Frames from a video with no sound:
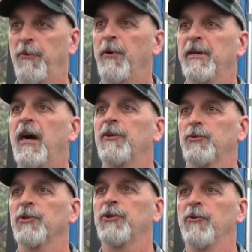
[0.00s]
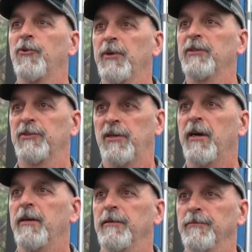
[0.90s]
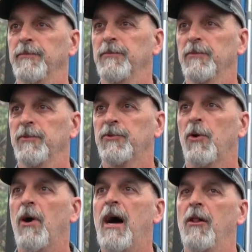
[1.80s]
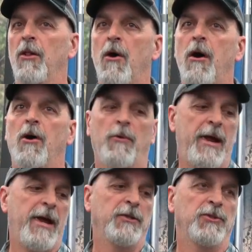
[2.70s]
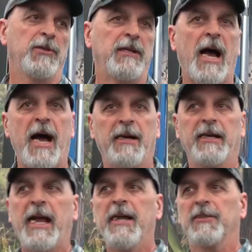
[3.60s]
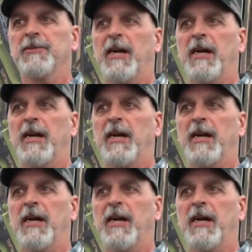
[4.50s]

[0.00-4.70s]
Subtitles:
40 yards, we're shooting 3 inches higher. So on long range, now out of the gate, it's